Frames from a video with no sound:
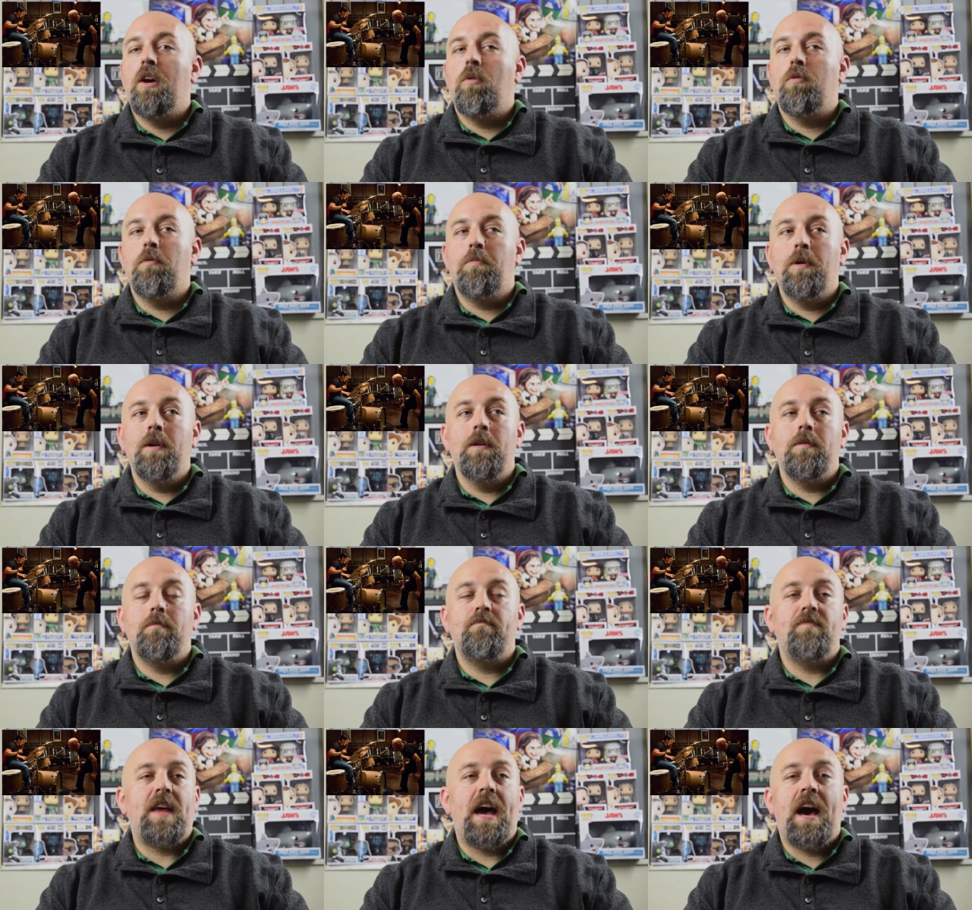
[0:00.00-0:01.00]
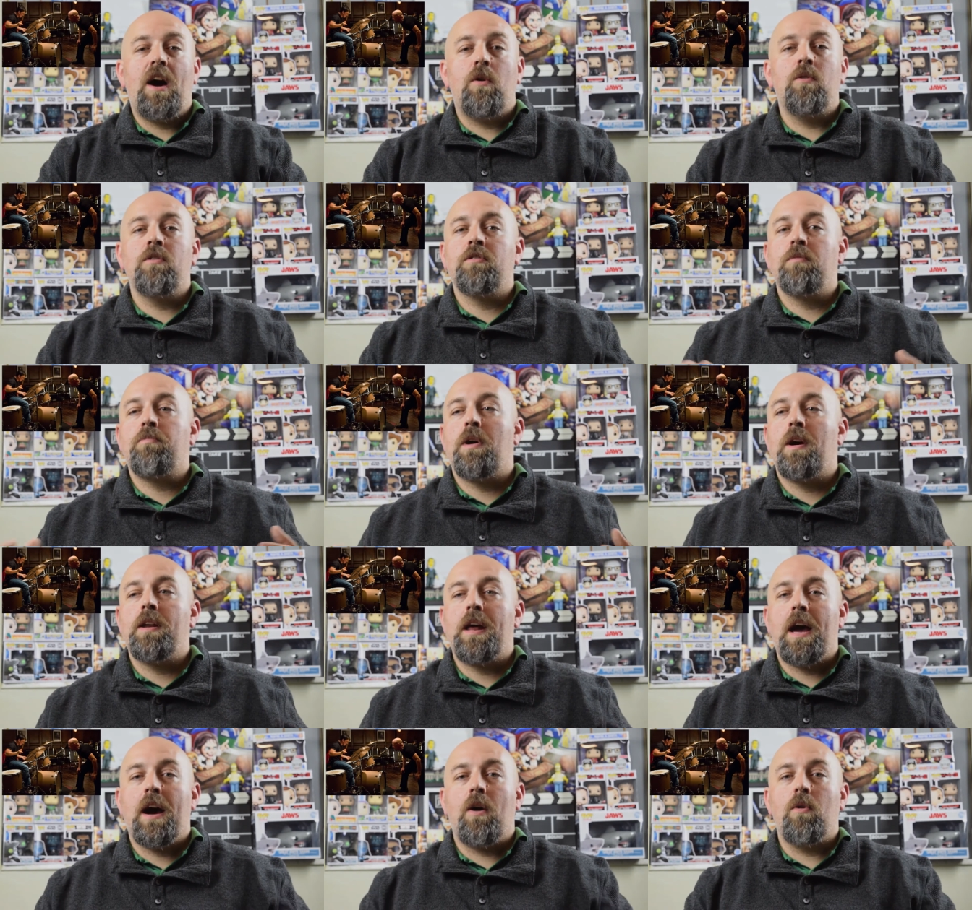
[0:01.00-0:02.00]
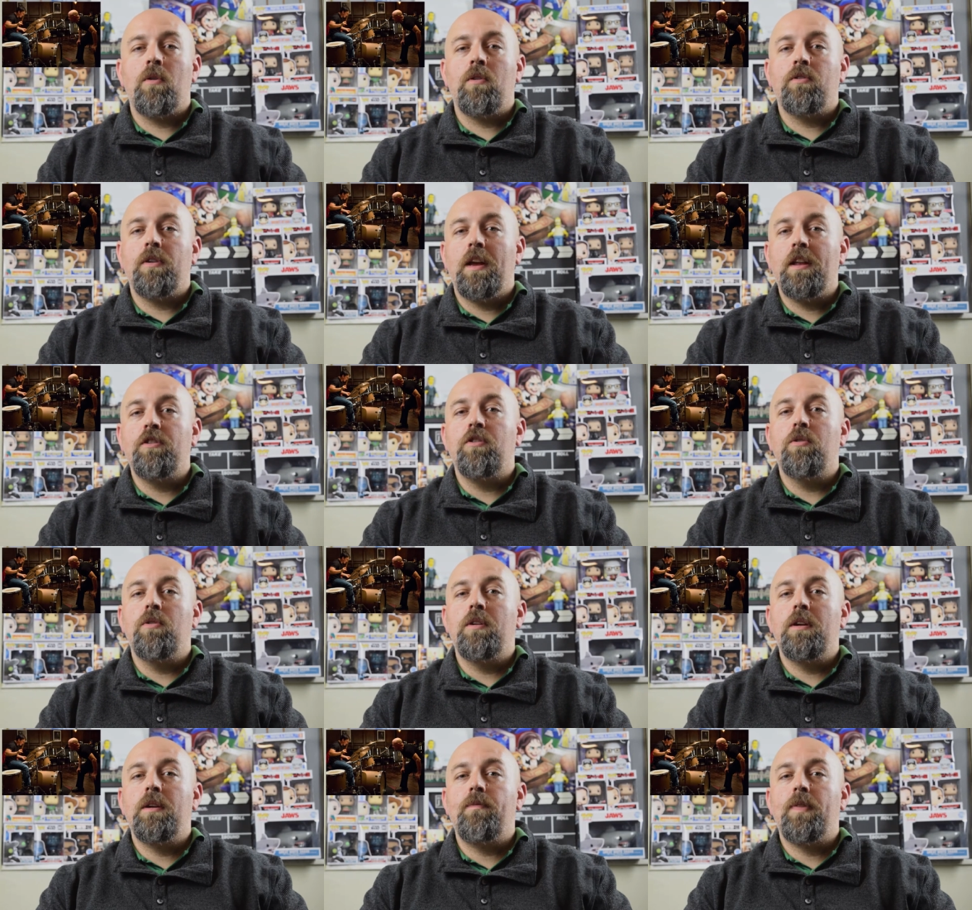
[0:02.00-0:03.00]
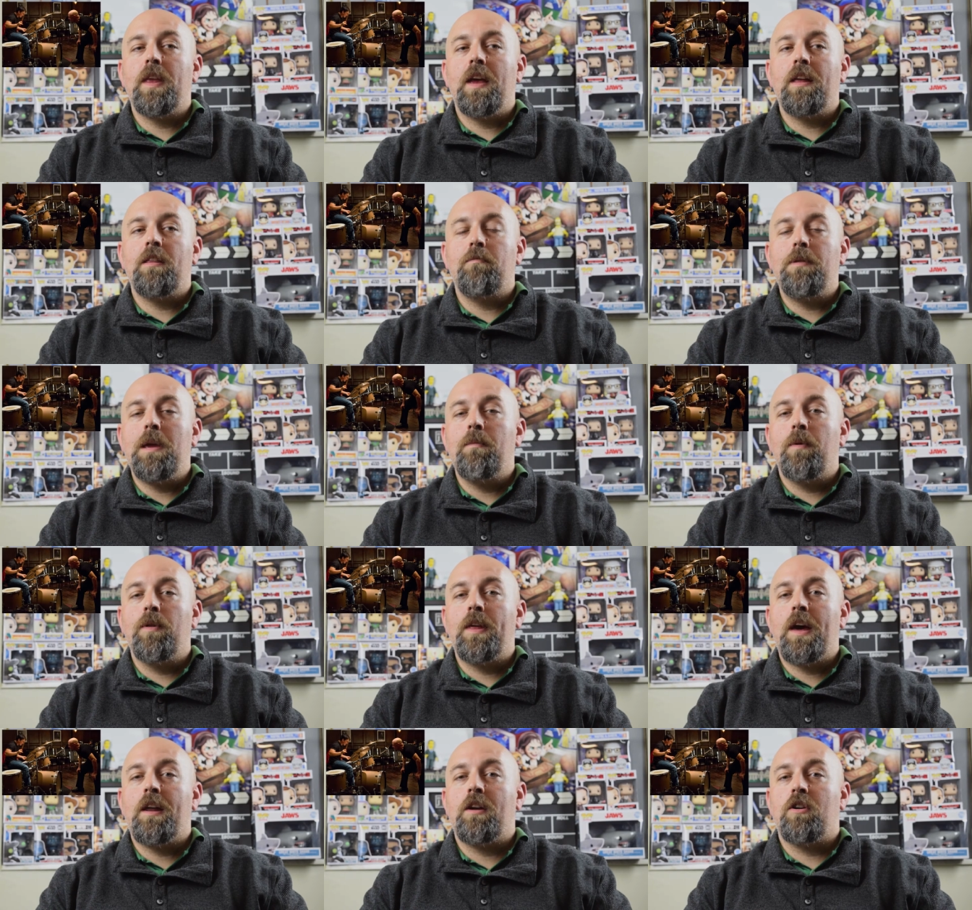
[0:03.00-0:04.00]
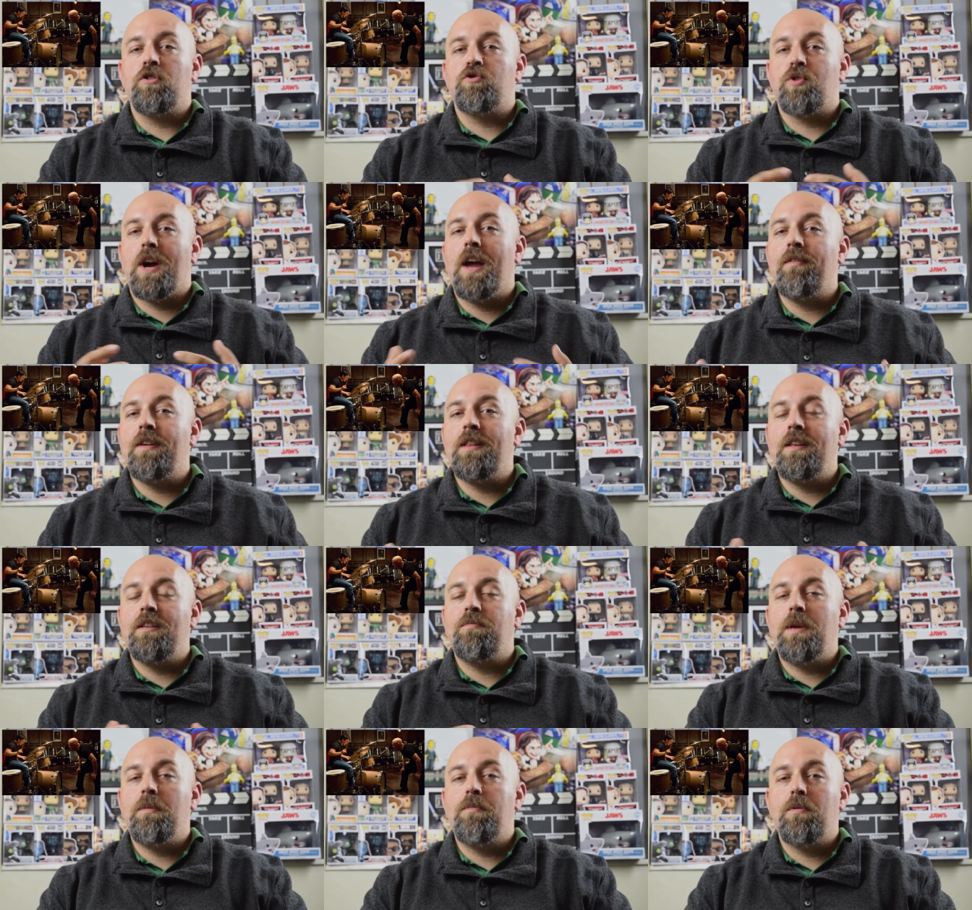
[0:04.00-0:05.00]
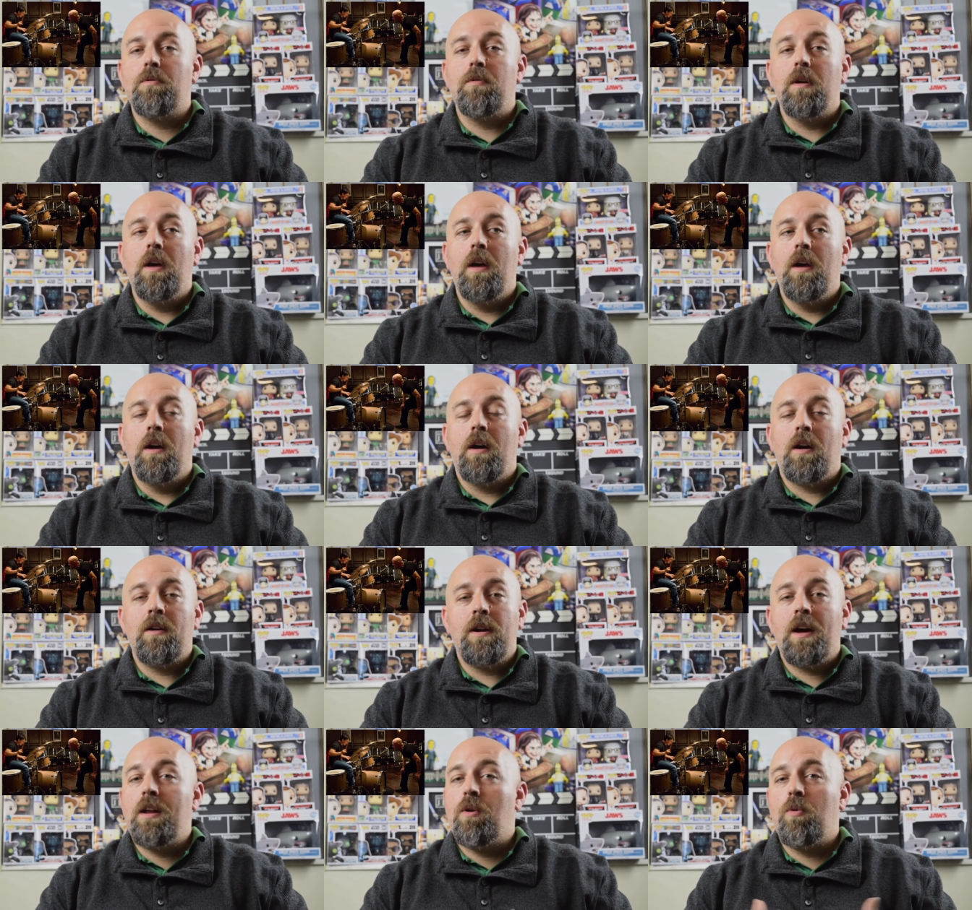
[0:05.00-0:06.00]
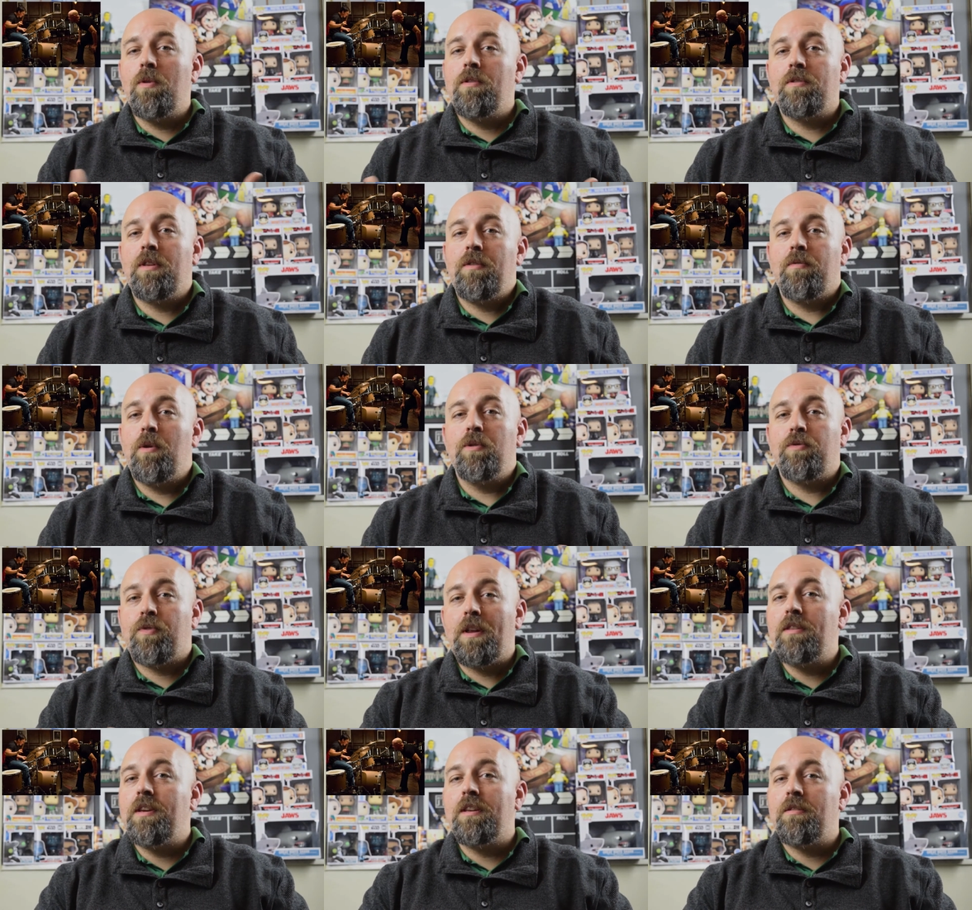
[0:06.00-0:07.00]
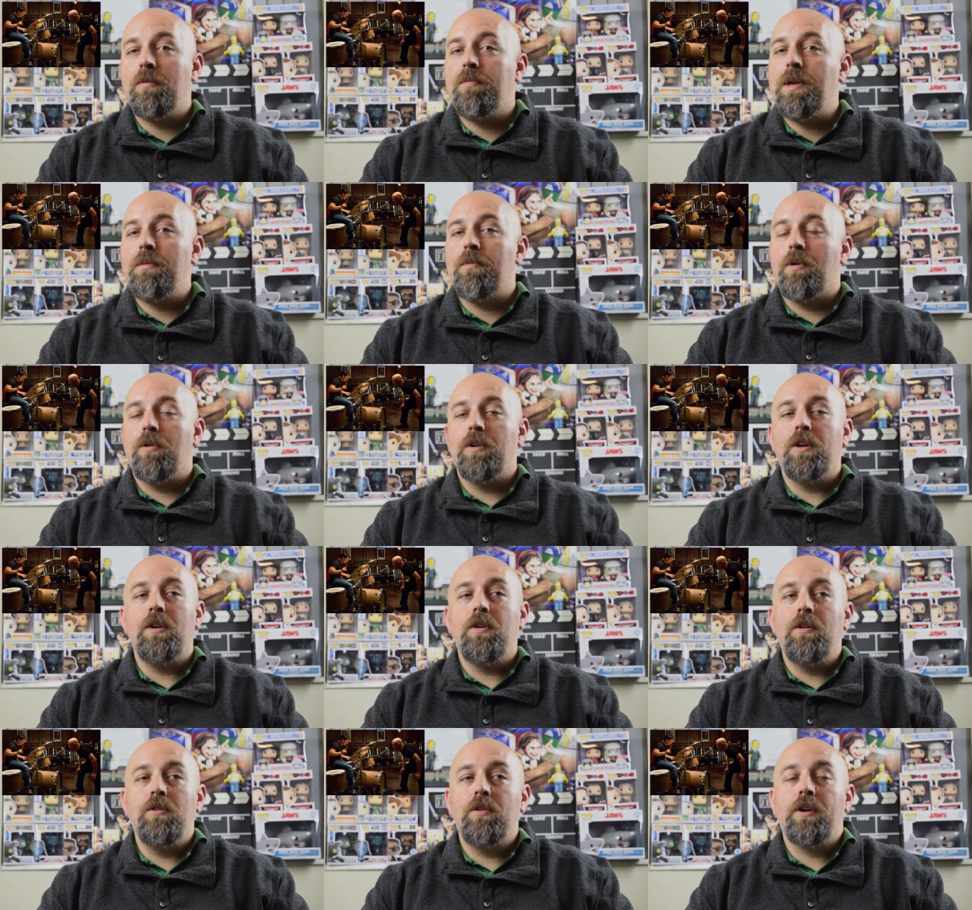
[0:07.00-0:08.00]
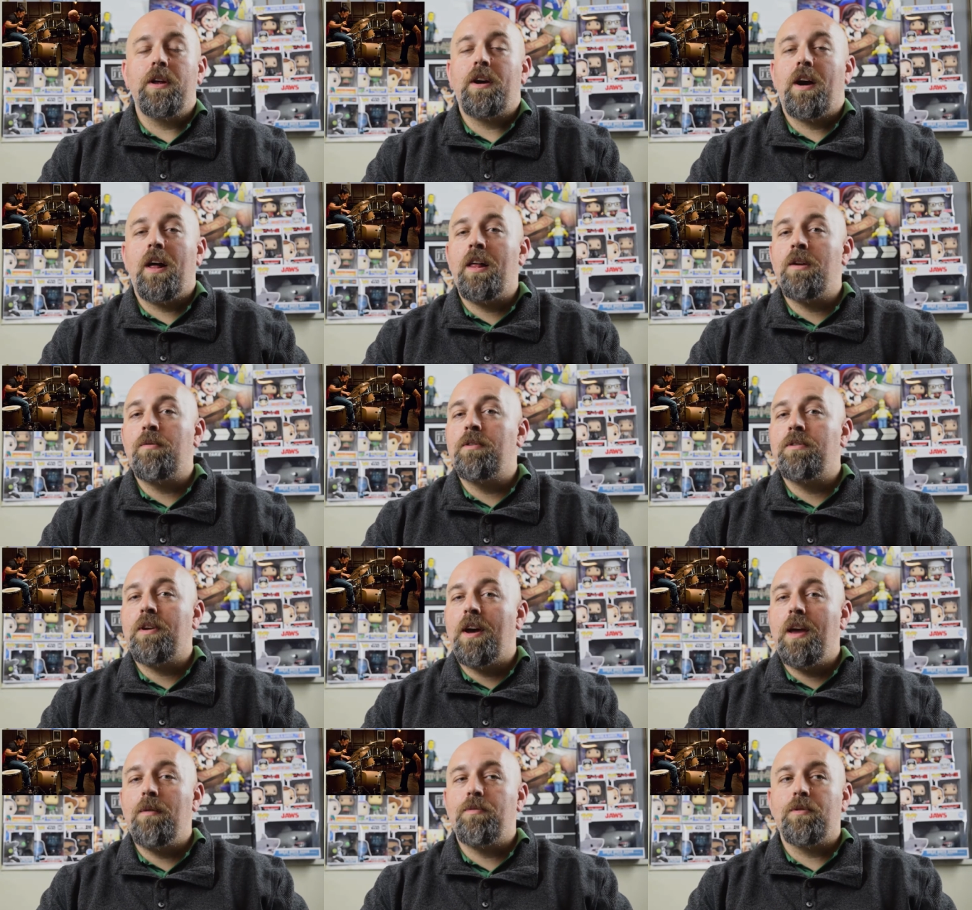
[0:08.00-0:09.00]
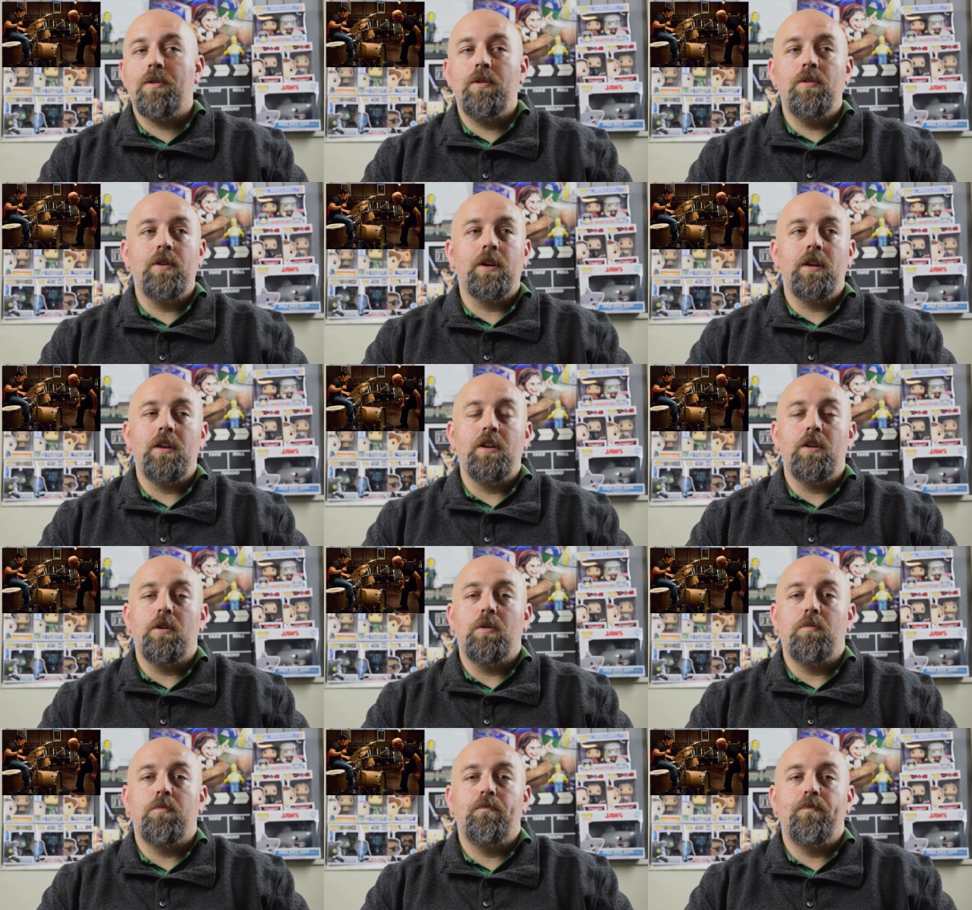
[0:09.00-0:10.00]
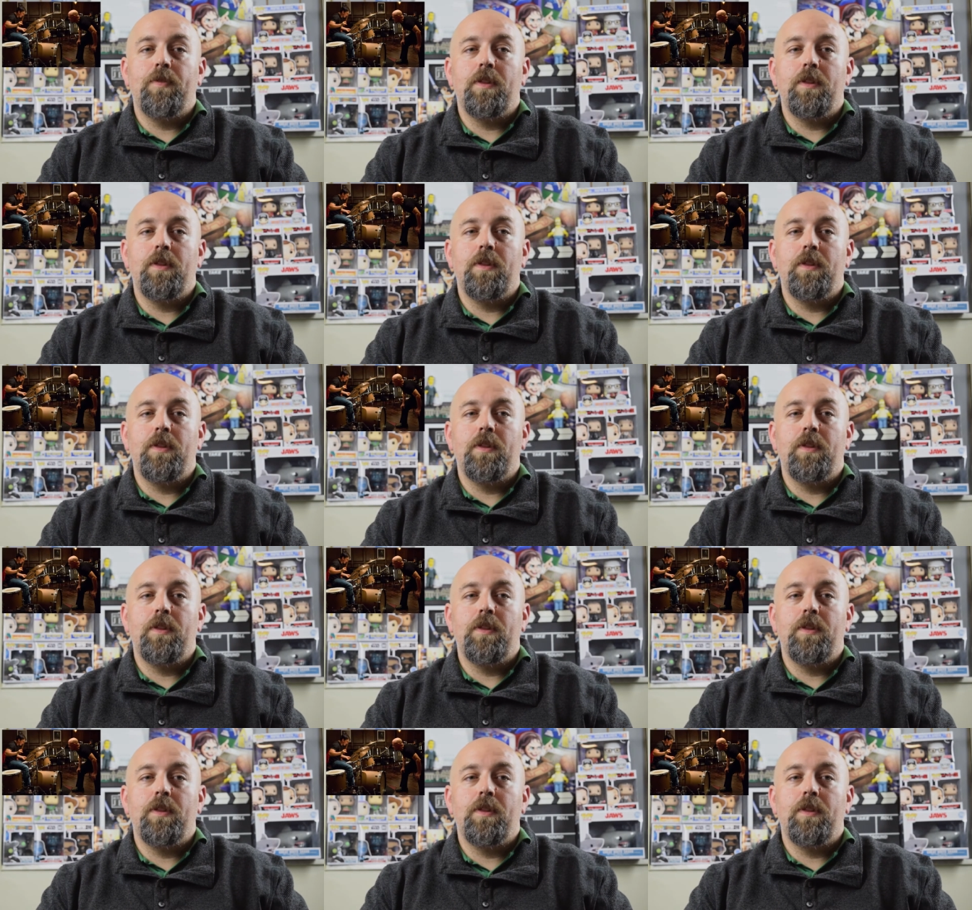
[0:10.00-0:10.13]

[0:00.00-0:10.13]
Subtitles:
will put hours upon hours into it. And the people that are driving these people are not always the most friendliest of people. You know, you look at Hollywood types, or you look at, you know,